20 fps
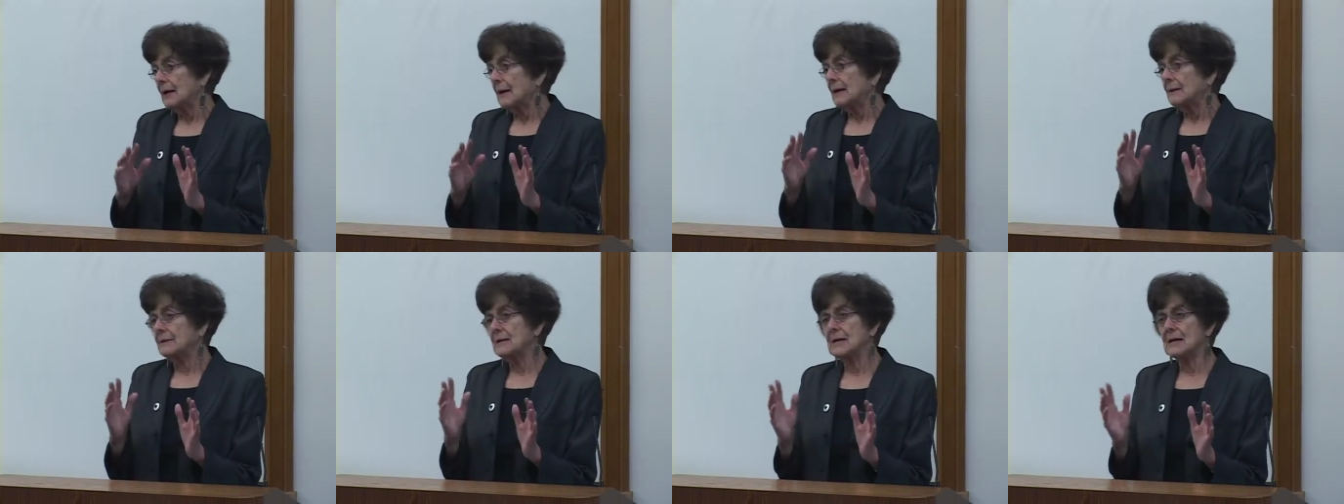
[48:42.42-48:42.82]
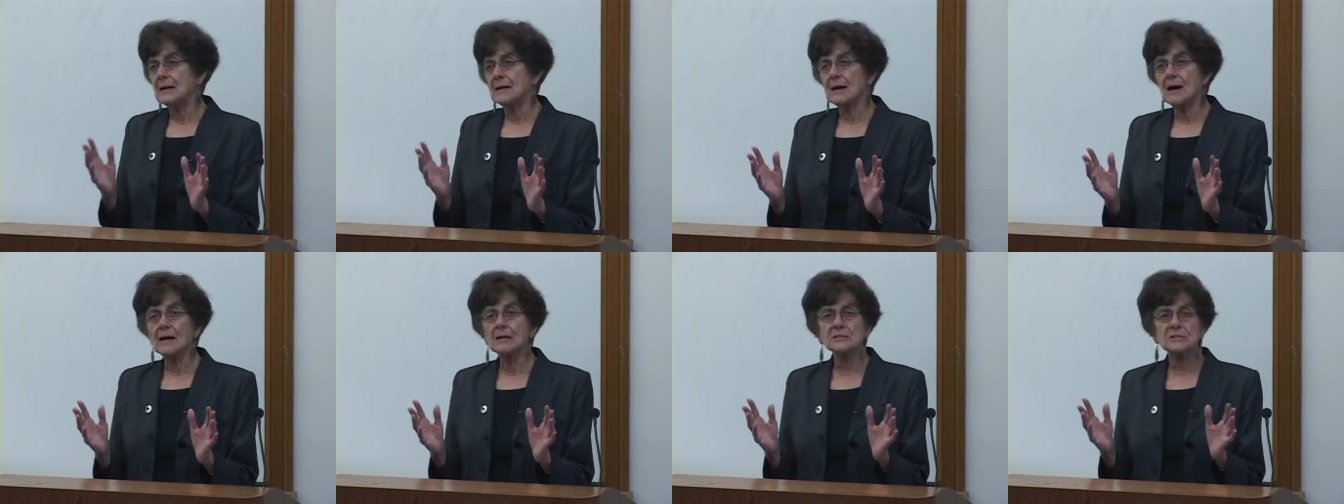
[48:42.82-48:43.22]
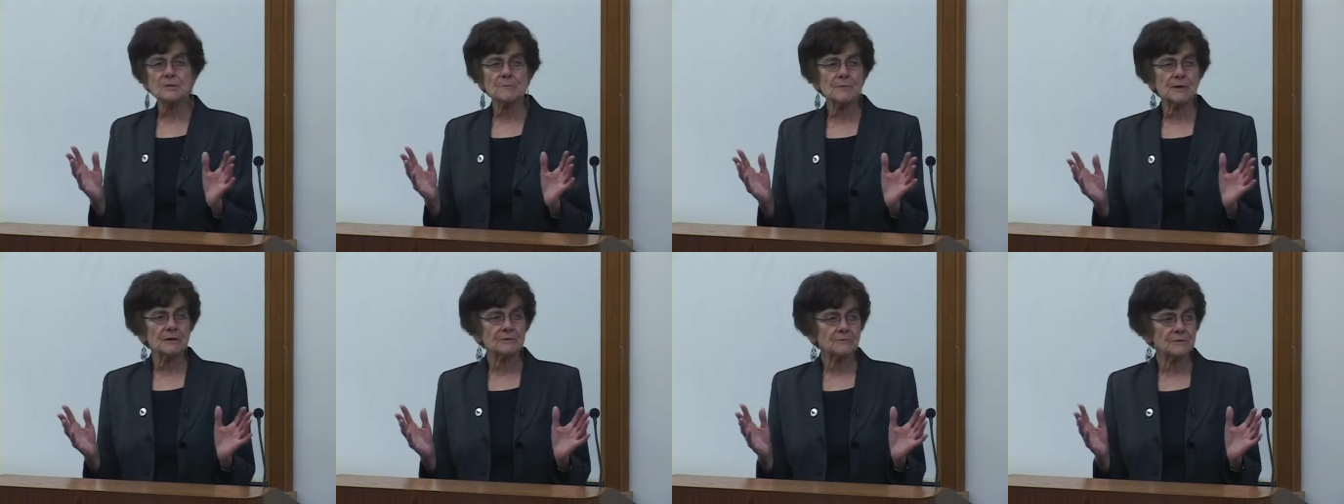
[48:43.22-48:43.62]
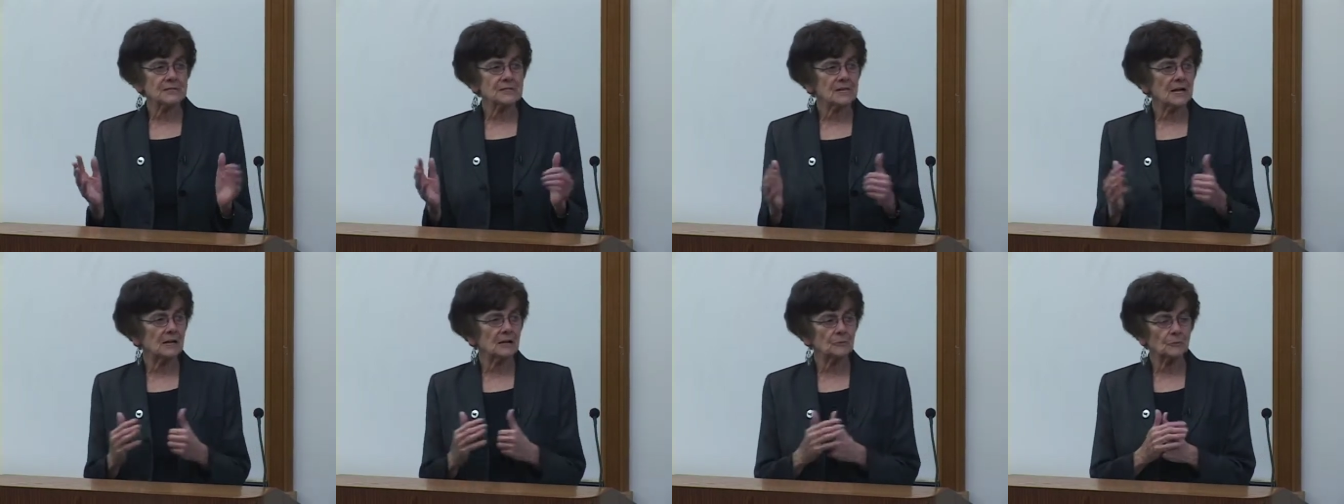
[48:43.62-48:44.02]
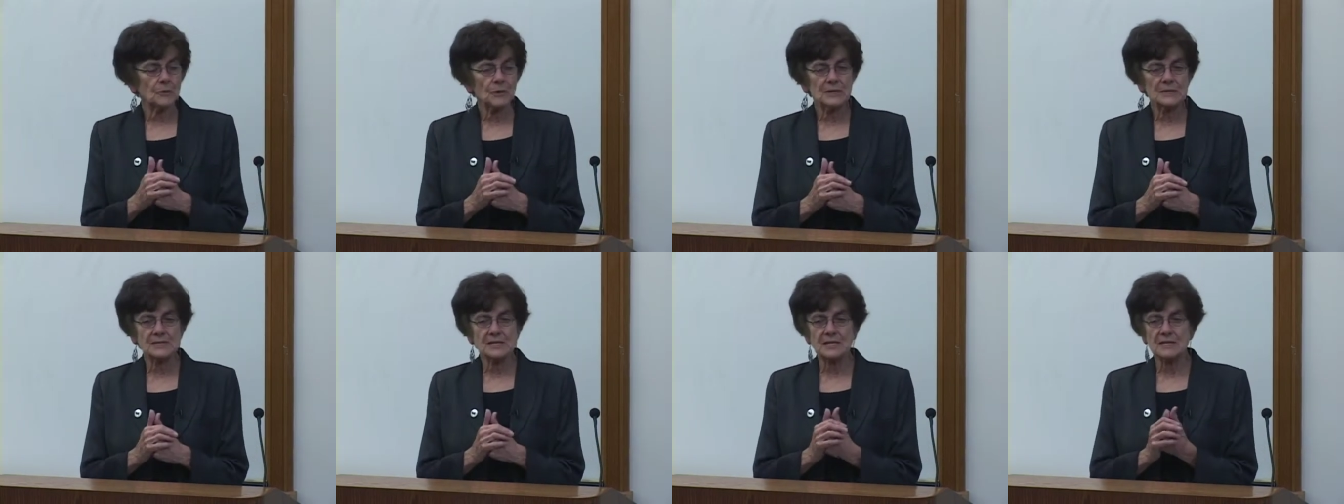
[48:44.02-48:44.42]
The ultimate result
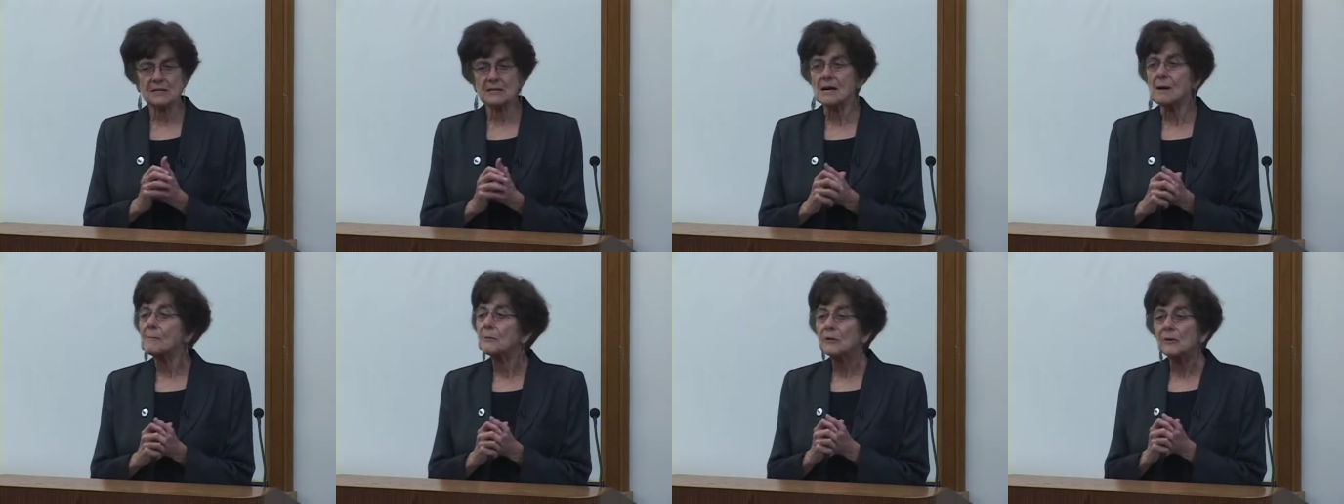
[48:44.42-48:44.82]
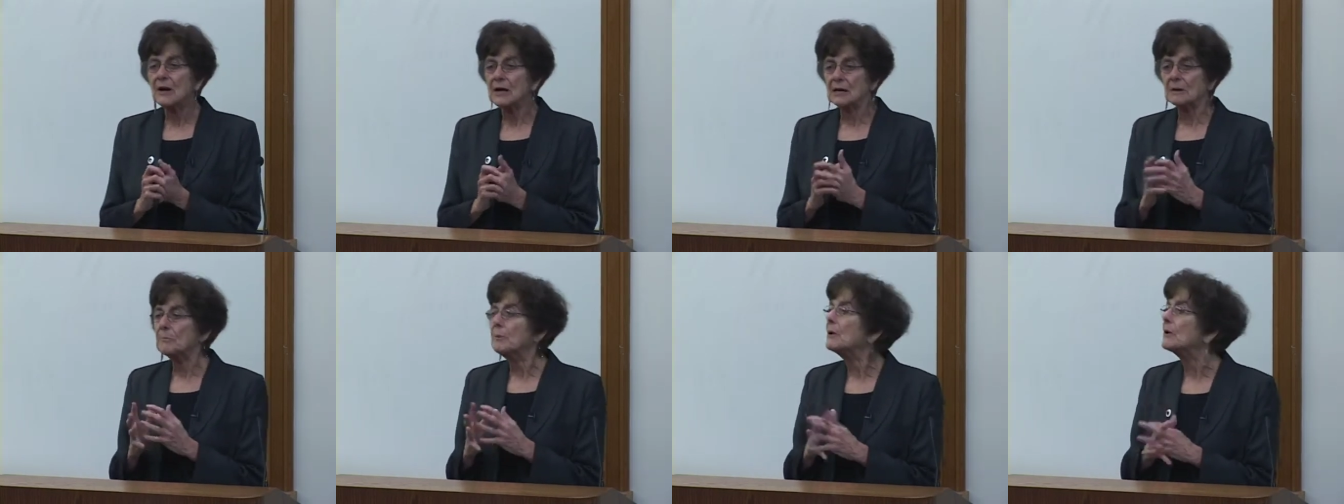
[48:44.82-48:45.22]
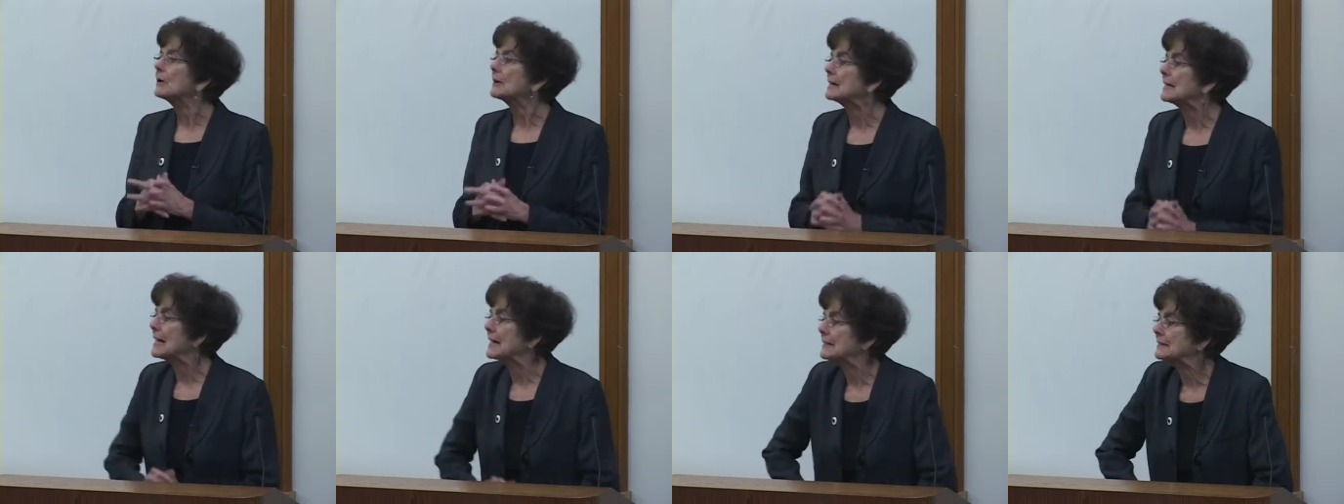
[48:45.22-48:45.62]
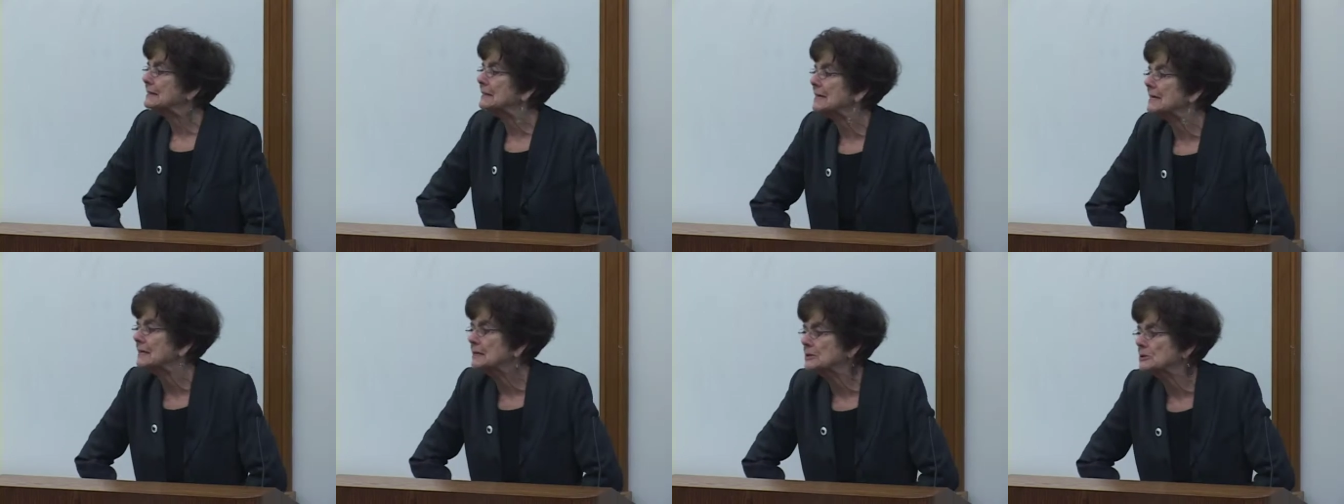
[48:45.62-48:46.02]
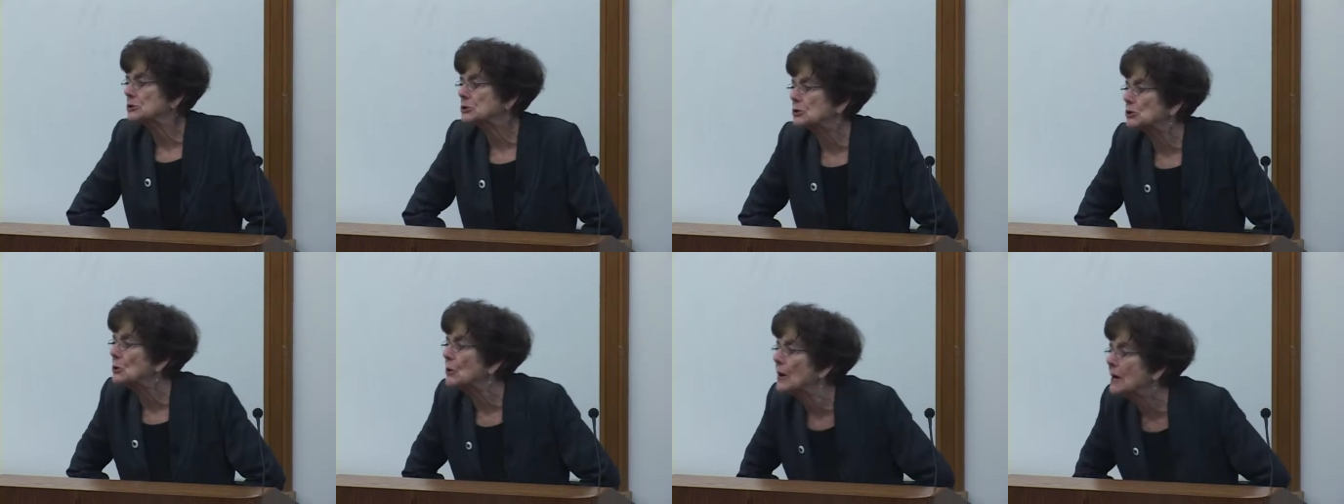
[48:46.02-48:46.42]
was that the Democratic Party had little
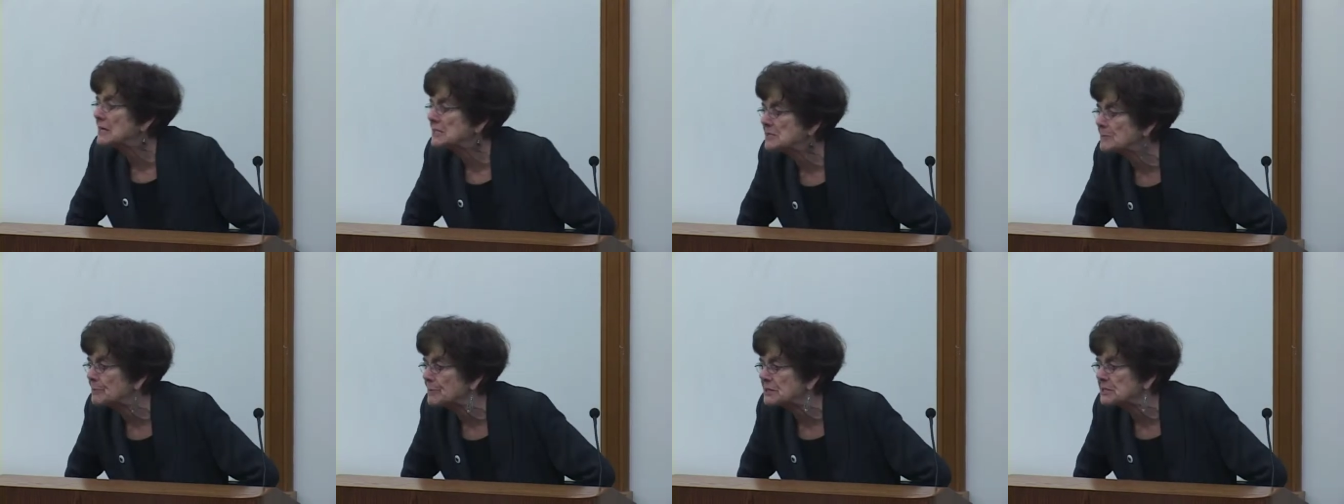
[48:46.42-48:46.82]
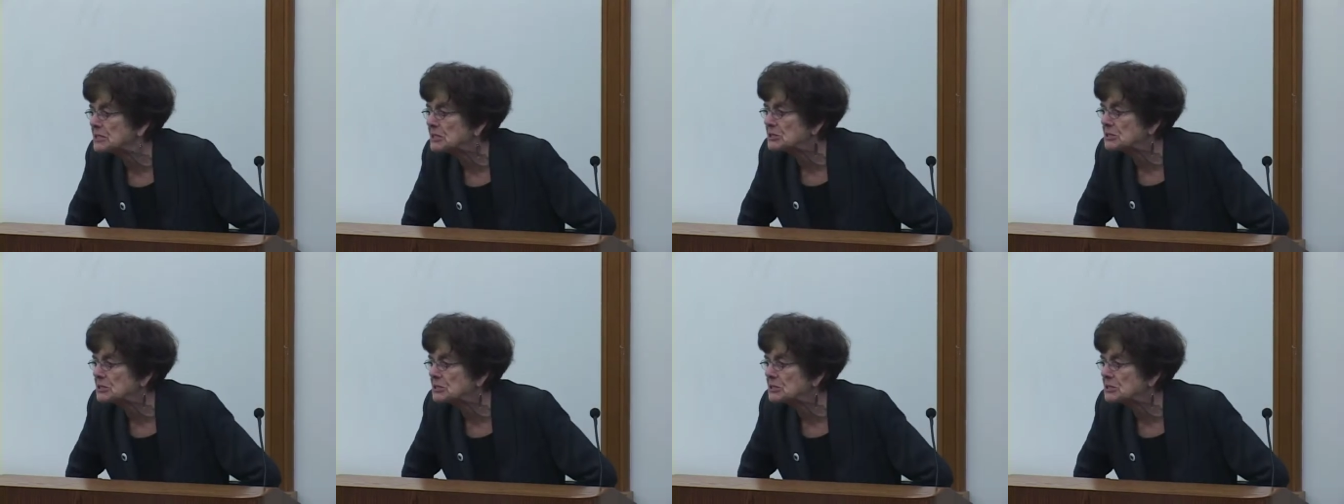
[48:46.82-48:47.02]
choice but to